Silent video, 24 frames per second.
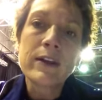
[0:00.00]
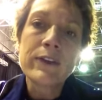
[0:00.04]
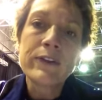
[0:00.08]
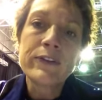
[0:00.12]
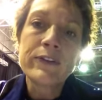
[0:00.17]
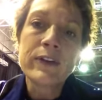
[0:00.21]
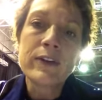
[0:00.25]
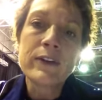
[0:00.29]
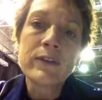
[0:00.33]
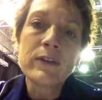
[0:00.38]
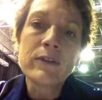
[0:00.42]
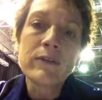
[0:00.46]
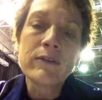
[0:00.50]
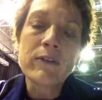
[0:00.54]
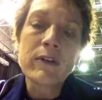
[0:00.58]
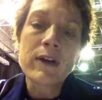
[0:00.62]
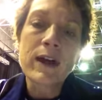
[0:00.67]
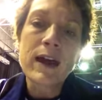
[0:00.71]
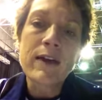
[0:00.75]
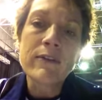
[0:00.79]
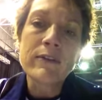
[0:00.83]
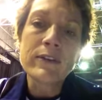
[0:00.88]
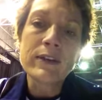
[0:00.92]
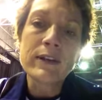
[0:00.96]
center of
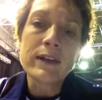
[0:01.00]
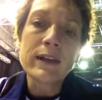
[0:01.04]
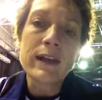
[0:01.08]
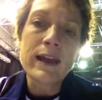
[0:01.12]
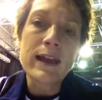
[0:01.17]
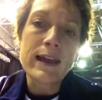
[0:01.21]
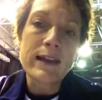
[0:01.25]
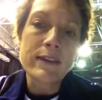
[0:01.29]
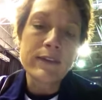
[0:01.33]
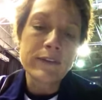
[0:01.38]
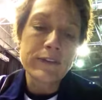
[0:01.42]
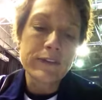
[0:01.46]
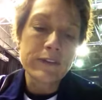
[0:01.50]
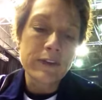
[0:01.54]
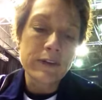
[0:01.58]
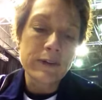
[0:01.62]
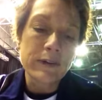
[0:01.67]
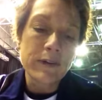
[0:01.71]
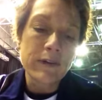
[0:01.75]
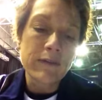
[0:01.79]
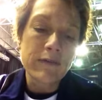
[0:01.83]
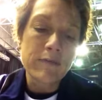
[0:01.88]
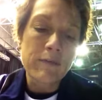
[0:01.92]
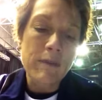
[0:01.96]
gravity, and
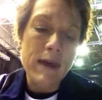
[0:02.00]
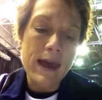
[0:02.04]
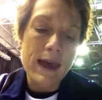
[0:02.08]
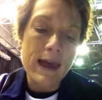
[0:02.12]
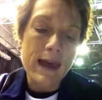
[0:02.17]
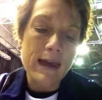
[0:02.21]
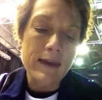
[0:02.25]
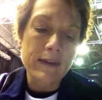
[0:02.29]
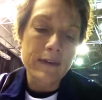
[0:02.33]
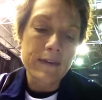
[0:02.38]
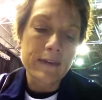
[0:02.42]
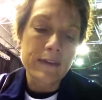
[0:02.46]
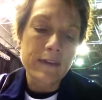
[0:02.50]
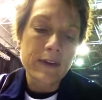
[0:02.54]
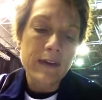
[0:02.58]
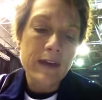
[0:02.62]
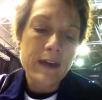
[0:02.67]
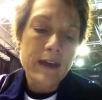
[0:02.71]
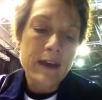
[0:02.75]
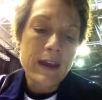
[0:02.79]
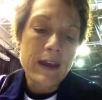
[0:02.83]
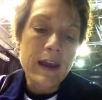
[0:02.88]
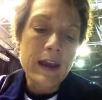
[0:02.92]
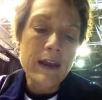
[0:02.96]
center of mass.
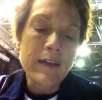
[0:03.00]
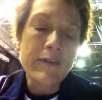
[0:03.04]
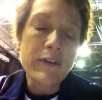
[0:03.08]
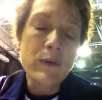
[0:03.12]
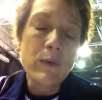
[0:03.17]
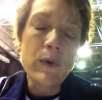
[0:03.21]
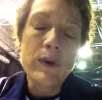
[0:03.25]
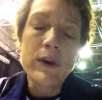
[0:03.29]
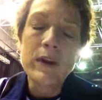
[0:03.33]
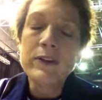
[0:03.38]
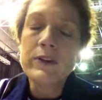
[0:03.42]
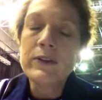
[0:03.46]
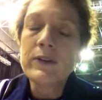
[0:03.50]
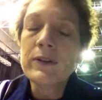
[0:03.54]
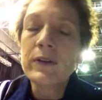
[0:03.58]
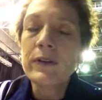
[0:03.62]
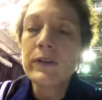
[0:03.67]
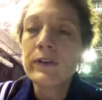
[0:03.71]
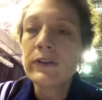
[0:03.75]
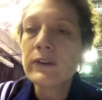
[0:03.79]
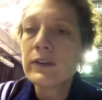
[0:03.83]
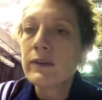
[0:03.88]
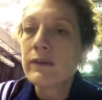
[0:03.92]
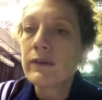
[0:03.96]
And if you want to do
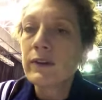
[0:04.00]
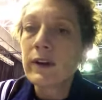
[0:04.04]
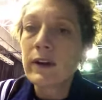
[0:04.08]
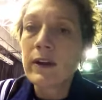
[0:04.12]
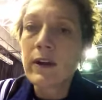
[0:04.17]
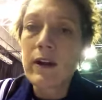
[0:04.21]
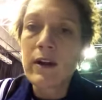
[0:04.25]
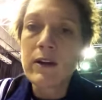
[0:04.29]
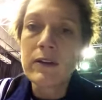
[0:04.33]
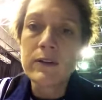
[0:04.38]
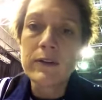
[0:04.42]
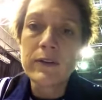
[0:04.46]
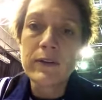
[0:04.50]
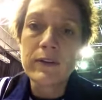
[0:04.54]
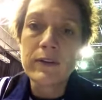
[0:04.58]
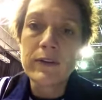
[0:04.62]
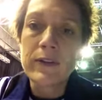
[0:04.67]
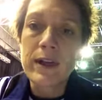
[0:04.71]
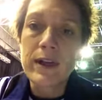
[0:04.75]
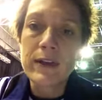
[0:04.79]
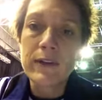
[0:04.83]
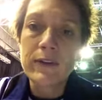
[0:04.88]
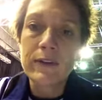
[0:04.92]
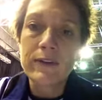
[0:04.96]
those in different colors,
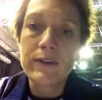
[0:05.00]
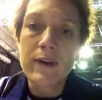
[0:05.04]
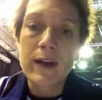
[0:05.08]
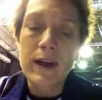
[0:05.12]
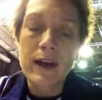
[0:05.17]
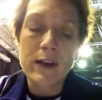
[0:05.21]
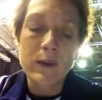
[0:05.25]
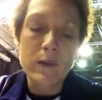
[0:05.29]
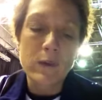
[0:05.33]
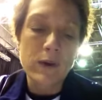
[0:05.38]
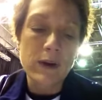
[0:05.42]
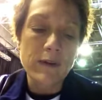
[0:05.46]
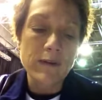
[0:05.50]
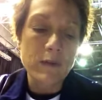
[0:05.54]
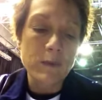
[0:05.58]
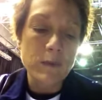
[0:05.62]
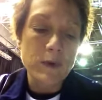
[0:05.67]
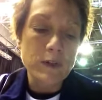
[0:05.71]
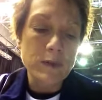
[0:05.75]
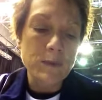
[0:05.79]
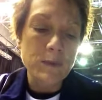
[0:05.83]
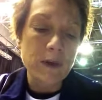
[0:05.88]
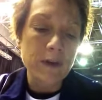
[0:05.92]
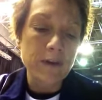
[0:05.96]
that's fine, whatever
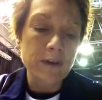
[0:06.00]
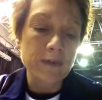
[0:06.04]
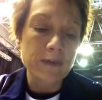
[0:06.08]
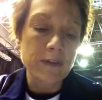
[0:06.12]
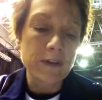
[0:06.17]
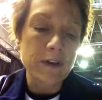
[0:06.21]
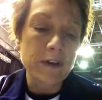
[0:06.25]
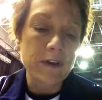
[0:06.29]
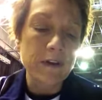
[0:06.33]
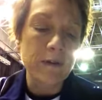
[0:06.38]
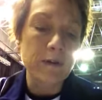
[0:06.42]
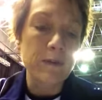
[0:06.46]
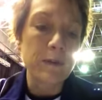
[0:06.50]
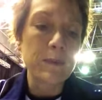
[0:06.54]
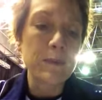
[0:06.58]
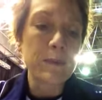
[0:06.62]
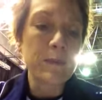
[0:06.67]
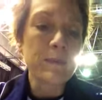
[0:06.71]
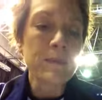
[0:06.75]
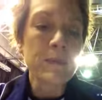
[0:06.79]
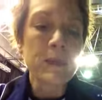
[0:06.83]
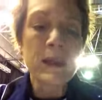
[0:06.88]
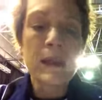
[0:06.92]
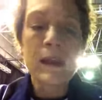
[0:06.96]
works best for you.
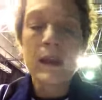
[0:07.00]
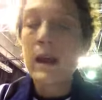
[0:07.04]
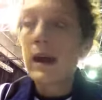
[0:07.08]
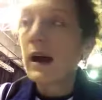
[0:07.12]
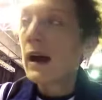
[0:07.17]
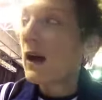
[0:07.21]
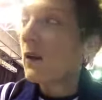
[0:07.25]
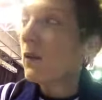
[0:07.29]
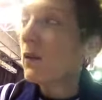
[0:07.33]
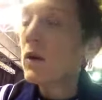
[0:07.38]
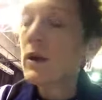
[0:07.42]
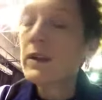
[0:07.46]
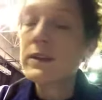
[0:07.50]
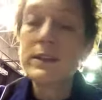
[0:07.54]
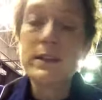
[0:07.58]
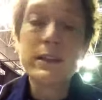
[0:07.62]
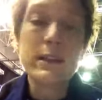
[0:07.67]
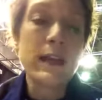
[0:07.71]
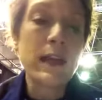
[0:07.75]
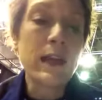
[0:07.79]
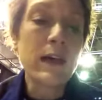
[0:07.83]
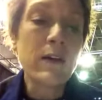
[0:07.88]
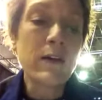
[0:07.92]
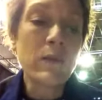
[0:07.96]
I want to
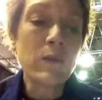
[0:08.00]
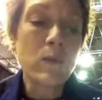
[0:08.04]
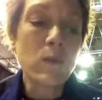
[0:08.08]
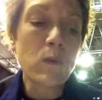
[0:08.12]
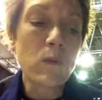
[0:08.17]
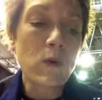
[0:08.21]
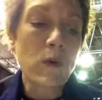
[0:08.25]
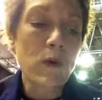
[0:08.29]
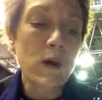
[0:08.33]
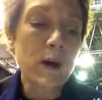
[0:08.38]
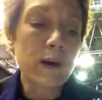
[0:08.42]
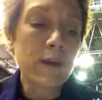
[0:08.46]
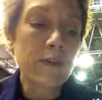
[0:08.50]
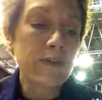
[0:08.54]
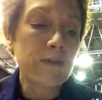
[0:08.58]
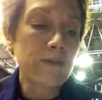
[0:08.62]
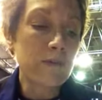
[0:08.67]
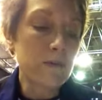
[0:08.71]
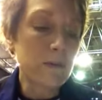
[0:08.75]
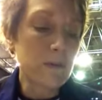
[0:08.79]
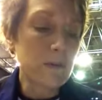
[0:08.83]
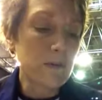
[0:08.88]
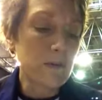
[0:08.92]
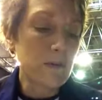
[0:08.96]
now walk
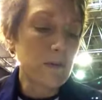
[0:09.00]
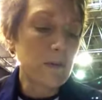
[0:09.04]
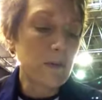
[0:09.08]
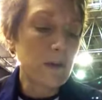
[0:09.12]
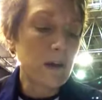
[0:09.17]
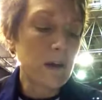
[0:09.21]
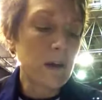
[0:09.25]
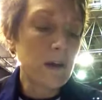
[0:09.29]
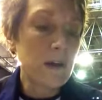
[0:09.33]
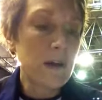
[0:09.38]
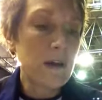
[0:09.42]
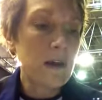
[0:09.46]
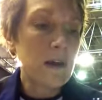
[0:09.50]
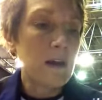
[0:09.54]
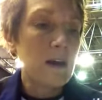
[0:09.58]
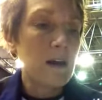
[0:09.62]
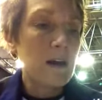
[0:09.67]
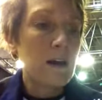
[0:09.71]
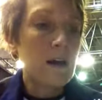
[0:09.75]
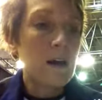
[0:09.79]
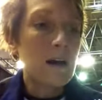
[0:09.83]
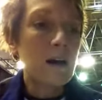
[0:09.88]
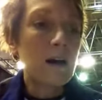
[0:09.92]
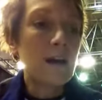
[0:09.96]
through
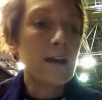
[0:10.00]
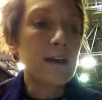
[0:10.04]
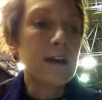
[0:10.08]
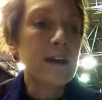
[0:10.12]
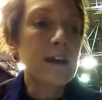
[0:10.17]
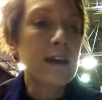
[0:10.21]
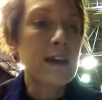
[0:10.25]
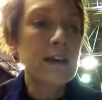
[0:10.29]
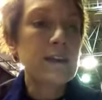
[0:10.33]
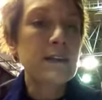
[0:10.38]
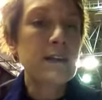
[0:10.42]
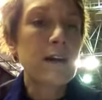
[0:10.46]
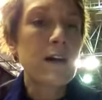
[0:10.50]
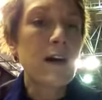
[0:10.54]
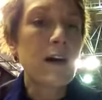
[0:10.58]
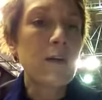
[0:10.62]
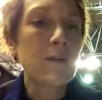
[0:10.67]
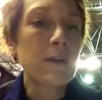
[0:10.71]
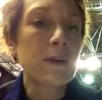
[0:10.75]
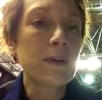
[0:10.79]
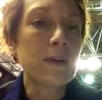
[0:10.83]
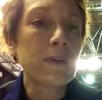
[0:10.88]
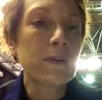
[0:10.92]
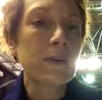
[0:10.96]
our key
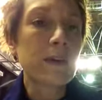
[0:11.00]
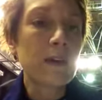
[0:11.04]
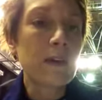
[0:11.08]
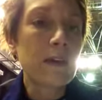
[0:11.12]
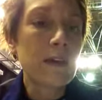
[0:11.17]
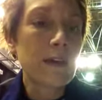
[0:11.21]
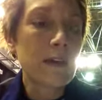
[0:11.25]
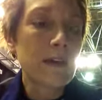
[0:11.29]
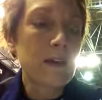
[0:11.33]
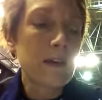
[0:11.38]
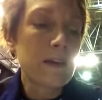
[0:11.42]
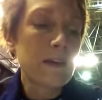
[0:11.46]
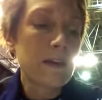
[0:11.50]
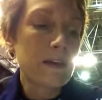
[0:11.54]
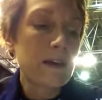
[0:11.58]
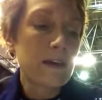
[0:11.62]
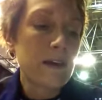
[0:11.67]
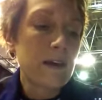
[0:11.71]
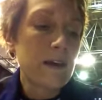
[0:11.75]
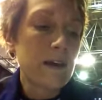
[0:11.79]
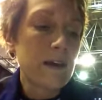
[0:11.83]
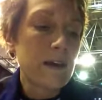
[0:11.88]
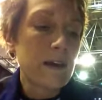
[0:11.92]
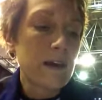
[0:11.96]
topic
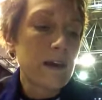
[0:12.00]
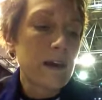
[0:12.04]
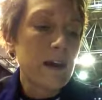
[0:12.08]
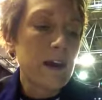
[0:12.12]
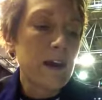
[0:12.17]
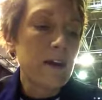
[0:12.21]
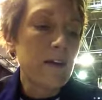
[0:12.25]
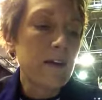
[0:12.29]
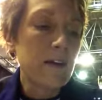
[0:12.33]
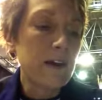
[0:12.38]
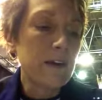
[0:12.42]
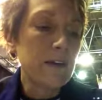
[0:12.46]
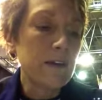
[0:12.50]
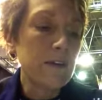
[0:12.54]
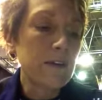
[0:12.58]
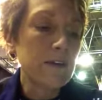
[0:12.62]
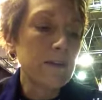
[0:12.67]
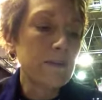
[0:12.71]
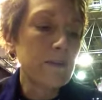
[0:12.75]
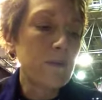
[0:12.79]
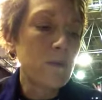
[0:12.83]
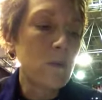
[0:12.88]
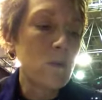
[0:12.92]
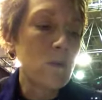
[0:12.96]

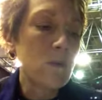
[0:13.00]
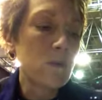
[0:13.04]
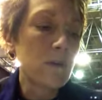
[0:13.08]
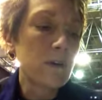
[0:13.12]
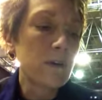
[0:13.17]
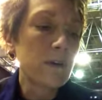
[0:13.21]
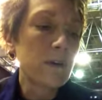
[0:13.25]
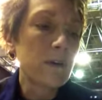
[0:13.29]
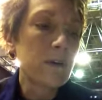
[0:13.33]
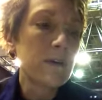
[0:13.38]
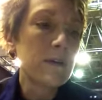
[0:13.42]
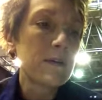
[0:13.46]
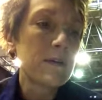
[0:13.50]
areas for